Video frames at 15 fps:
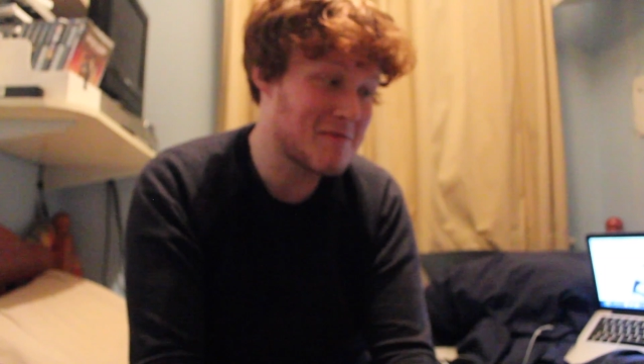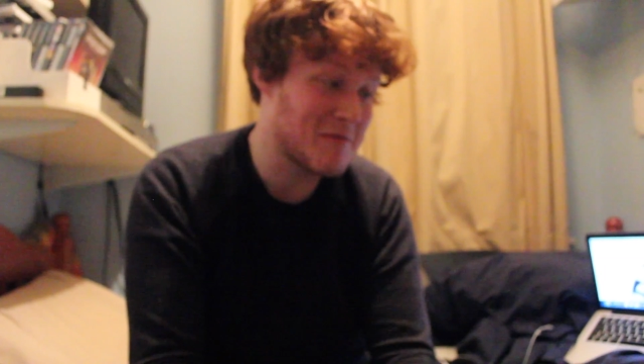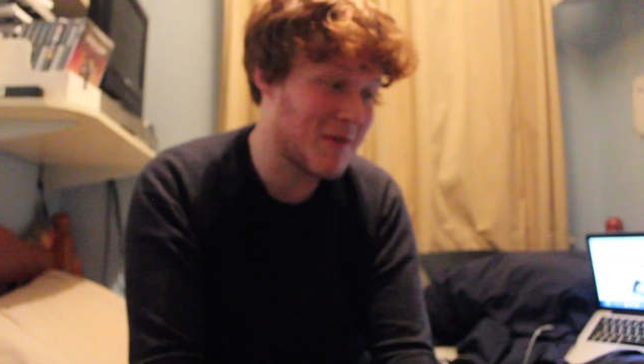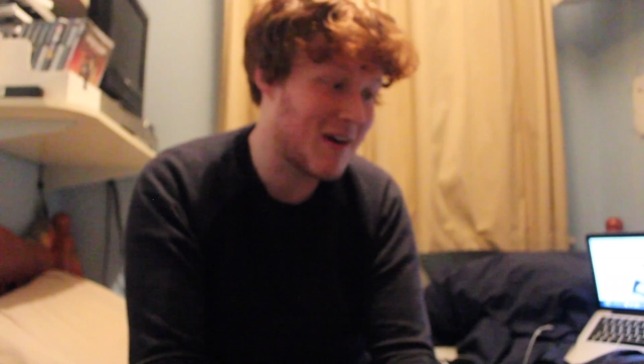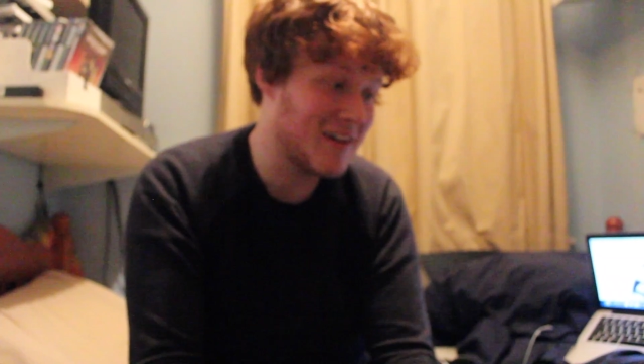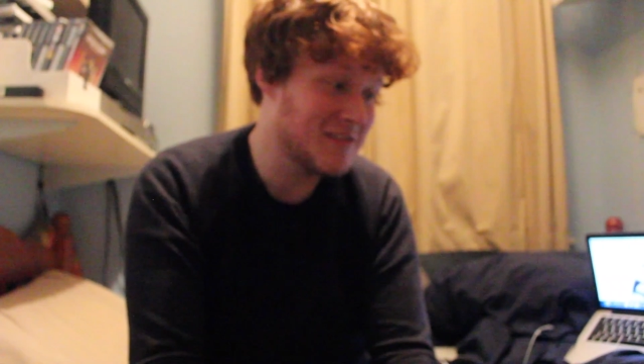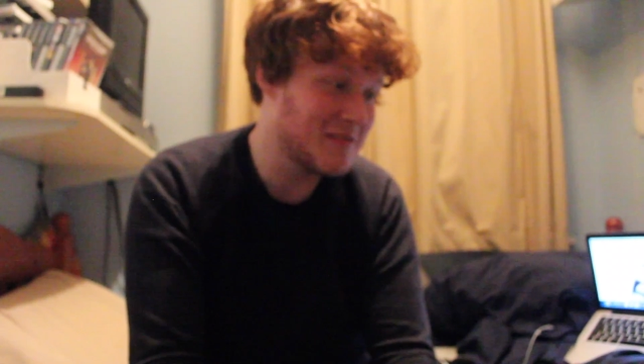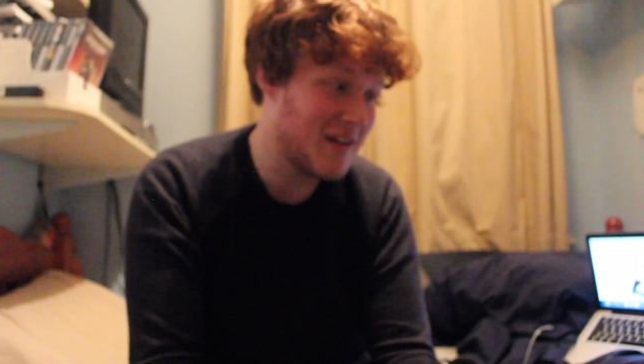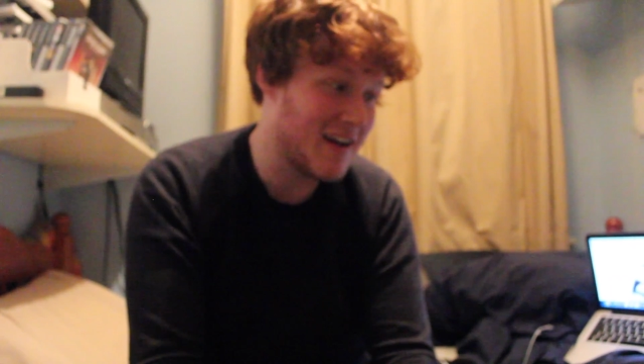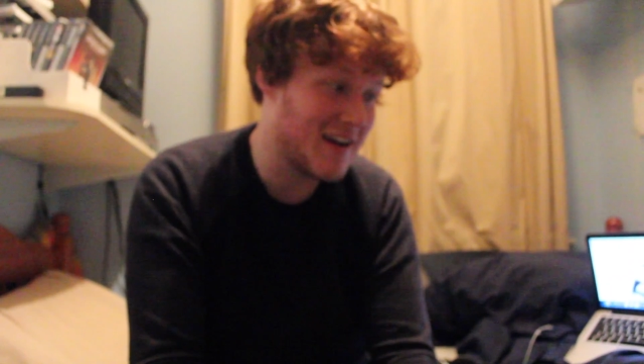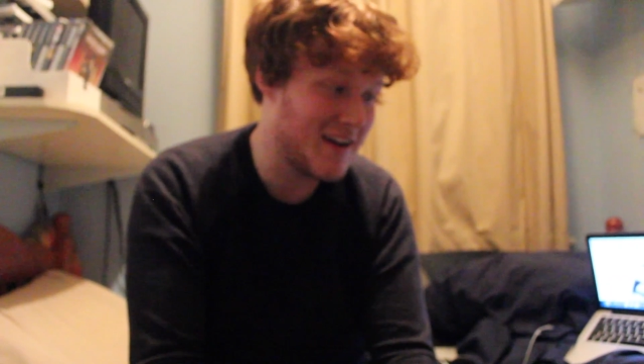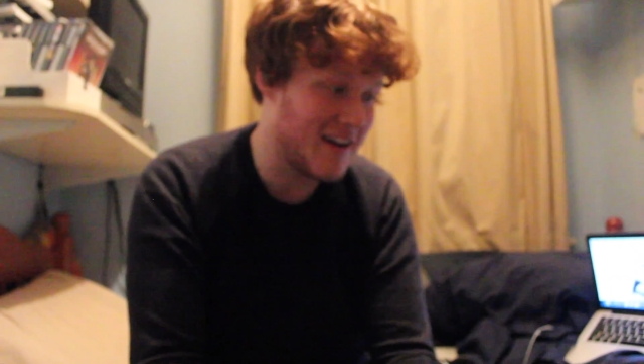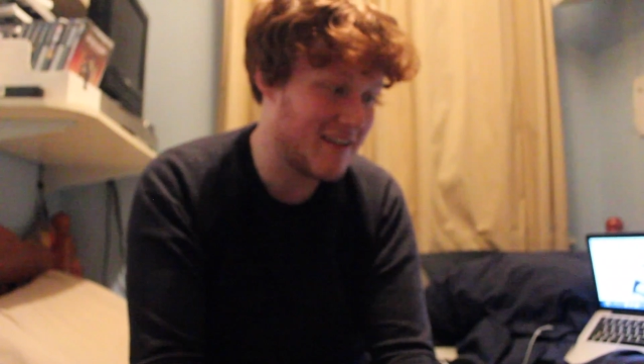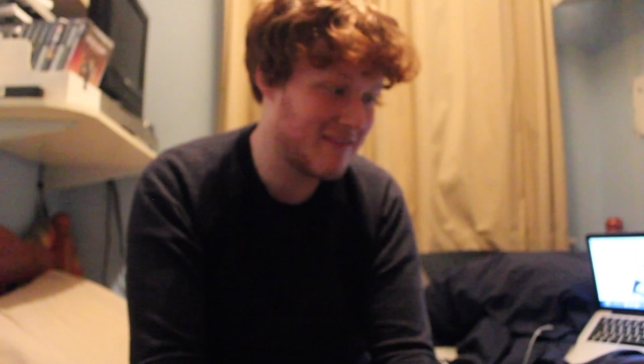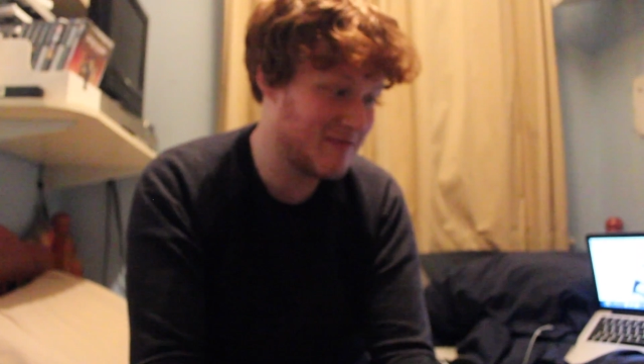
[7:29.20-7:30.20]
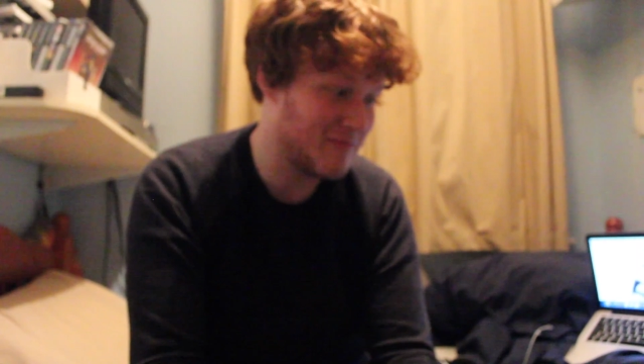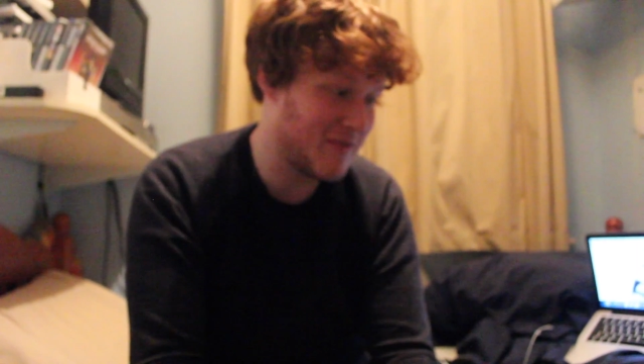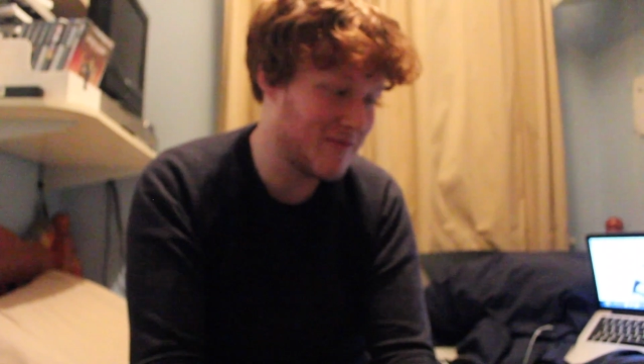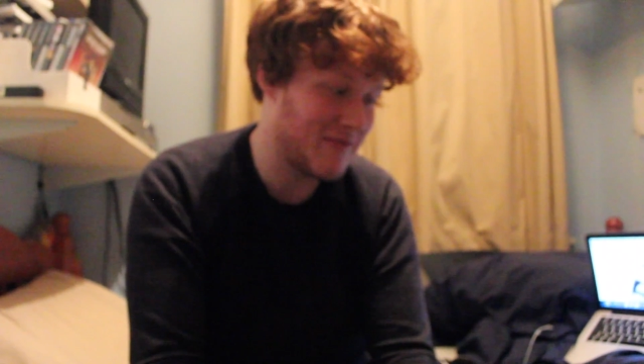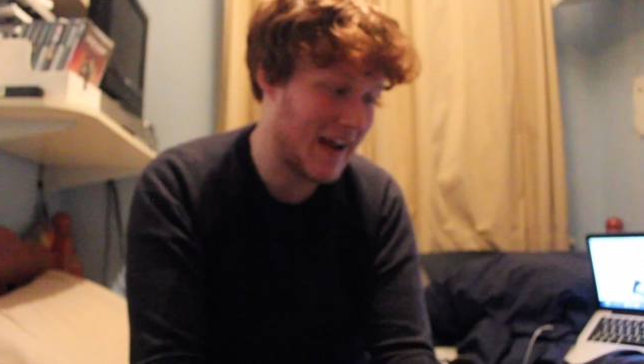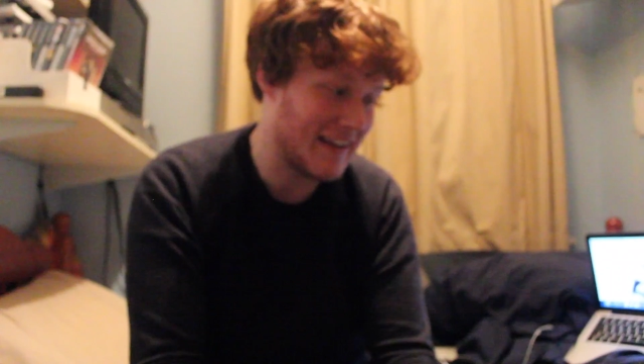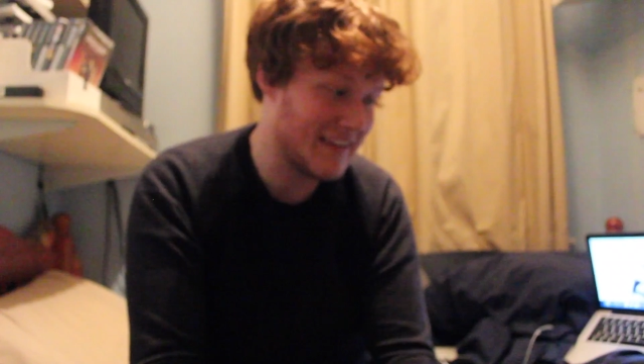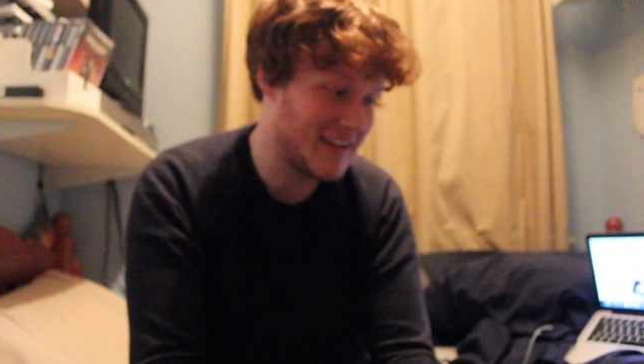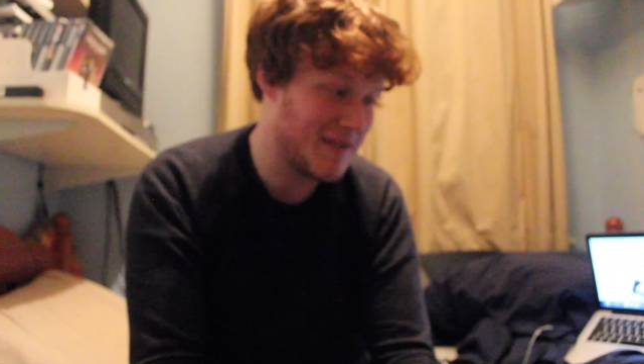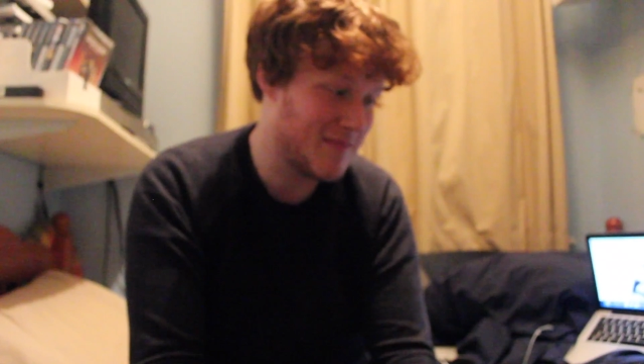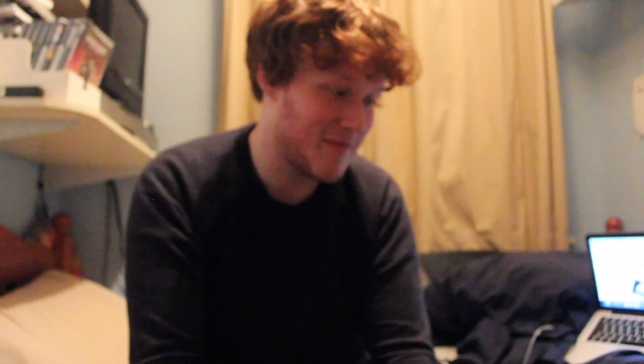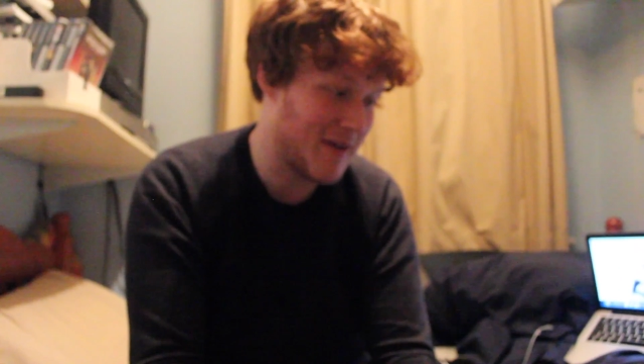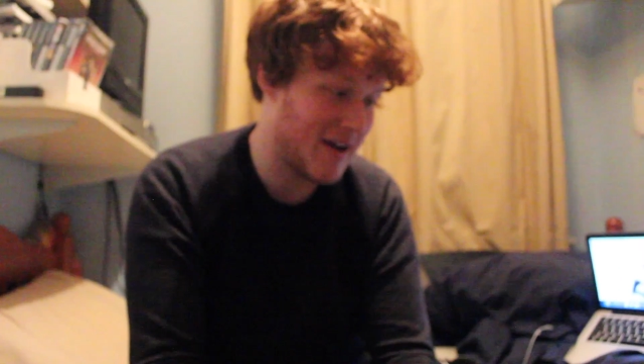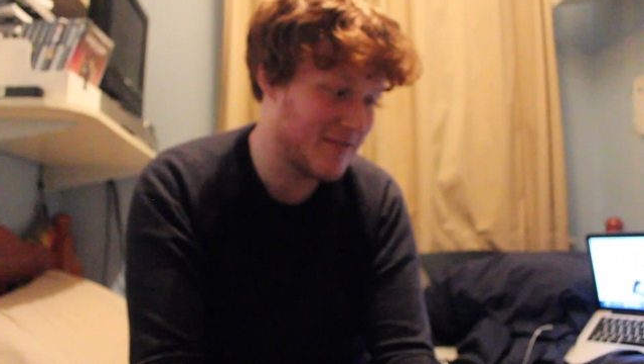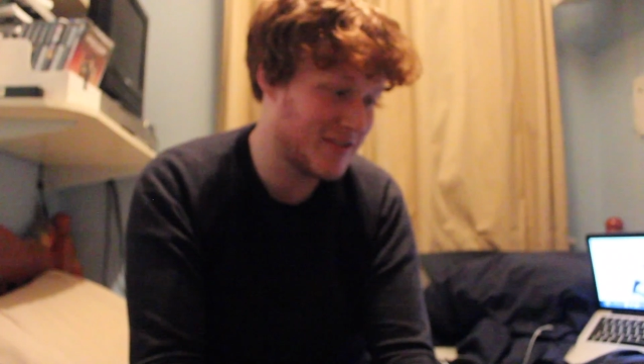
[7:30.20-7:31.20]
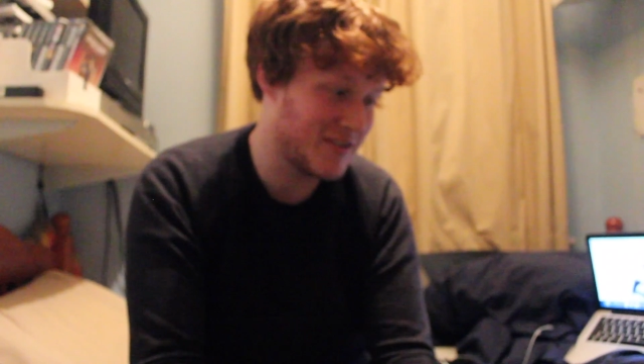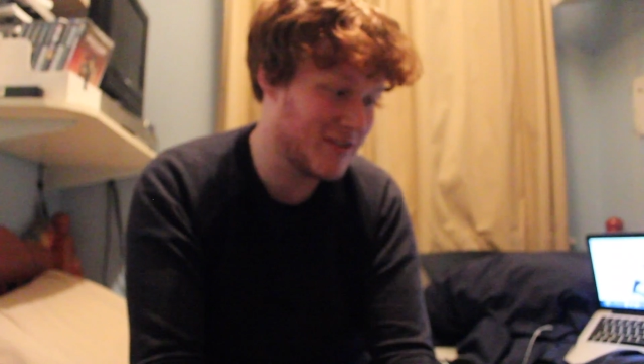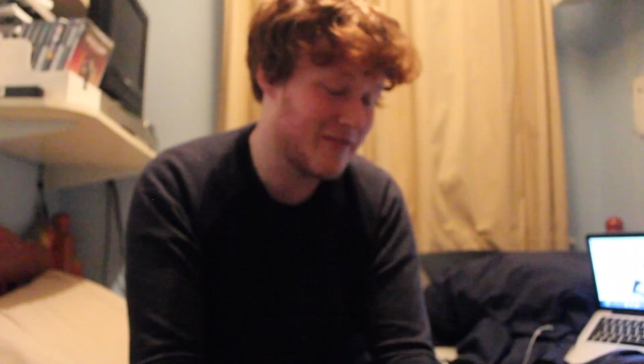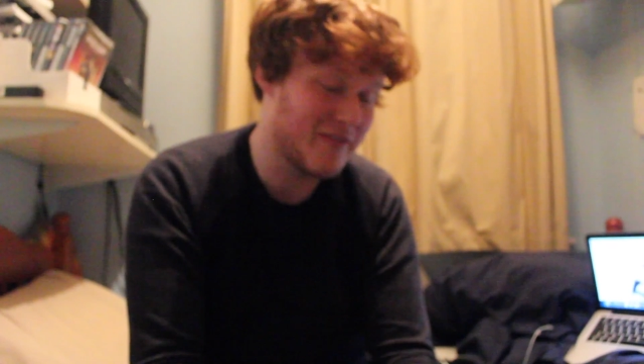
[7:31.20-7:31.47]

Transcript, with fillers: it for a while, uh, we've had to keep our mouth shut,